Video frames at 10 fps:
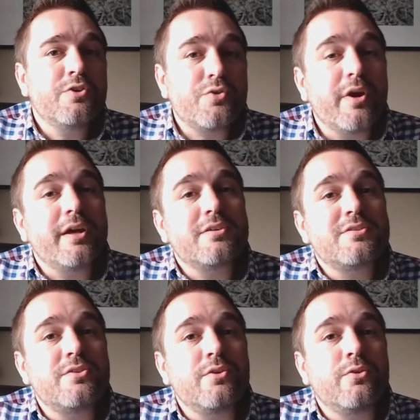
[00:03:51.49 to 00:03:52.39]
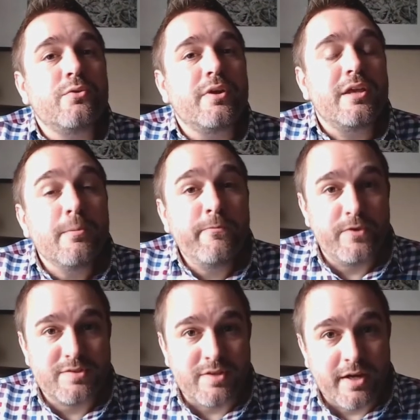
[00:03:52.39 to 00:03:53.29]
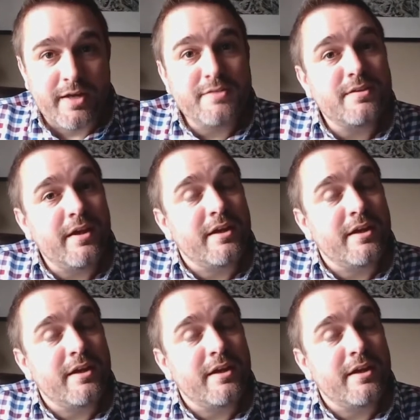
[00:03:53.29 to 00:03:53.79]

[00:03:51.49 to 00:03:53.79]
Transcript: trying to emphasize